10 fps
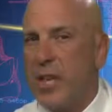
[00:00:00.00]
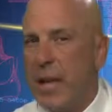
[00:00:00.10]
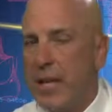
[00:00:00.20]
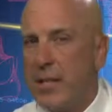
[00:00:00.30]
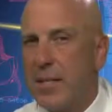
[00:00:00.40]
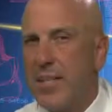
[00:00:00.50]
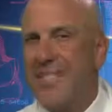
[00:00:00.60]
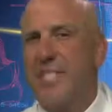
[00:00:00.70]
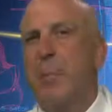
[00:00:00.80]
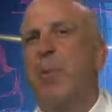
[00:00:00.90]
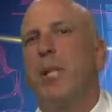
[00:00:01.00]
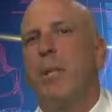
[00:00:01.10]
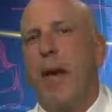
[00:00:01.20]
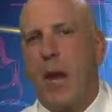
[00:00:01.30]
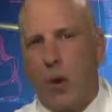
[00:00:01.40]
seconds, it's simply a
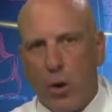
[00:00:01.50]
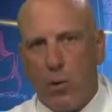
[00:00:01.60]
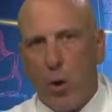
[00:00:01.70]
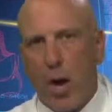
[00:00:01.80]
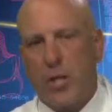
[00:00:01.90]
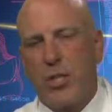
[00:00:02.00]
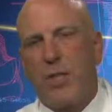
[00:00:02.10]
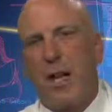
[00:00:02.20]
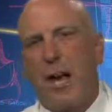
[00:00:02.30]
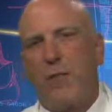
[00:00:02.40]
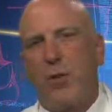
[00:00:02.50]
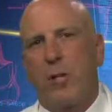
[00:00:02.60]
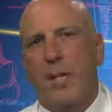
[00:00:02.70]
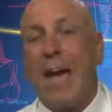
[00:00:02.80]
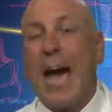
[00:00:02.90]
matter of washing the
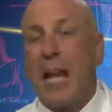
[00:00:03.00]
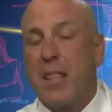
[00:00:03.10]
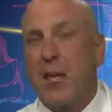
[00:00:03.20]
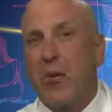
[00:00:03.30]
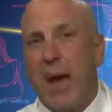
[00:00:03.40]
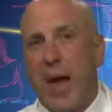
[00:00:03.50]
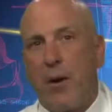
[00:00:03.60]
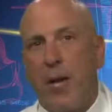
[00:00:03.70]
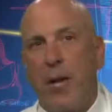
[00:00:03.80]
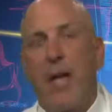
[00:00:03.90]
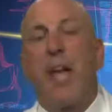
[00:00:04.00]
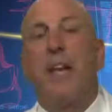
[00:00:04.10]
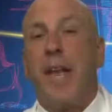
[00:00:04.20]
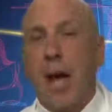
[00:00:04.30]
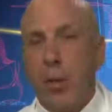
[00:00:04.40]
Ivoclean out of the crown,
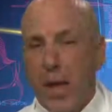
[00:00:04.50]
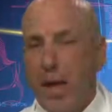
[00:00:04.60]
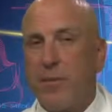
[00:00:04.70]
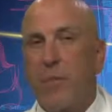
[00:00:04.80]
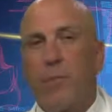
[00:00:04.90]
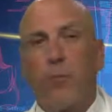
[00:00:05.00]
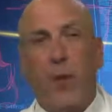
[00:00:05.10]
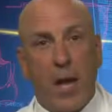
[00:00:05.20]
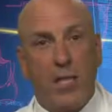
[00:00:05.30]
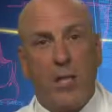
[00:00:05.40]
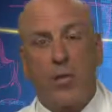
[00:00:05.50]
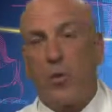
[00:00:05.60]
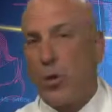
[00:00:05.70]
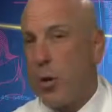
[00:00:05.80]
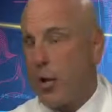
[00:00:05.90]
and now we have some fresh
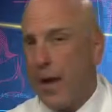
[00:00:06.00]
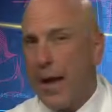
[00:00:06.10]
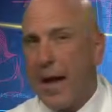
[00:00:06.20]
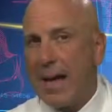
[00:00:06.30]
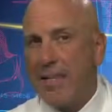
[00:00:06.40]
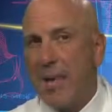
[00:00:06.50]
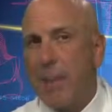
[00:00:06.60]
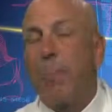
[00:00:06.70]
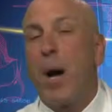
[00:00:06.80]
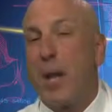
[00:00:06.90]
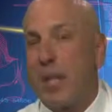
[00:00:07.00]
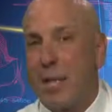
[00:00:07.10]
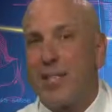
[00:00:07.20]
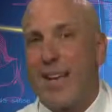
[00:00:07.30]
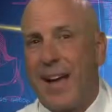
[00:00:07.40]
zirconia oxide
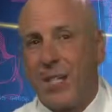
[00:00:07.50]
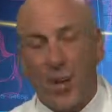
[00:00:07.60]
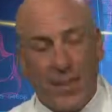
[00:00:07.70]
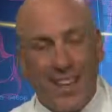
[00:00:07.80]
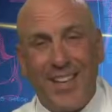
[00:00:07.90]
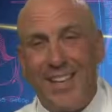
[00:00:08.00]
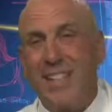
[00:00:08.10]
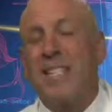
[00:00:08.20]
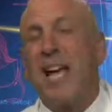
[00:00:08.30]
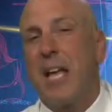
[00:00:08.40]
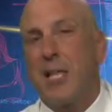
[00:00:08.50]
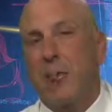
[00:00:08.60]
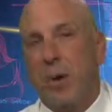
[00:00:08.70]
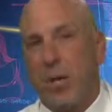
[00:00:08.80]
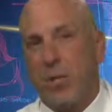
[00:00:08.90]
bonding sites on the inside of the
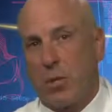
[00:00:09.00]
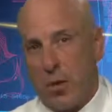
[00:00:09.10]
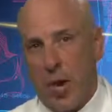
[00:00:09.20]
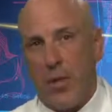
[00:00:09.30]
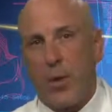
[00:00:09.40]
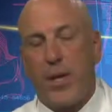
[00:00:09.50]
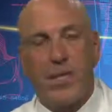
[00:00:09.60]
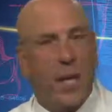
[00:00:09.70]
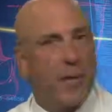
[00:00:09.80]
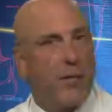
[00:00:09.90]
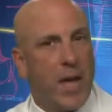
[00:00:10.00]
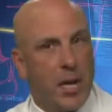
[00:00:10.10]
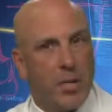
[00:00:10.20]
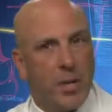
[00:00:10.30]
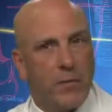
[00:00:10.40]
BruxZir crown that we can take advantage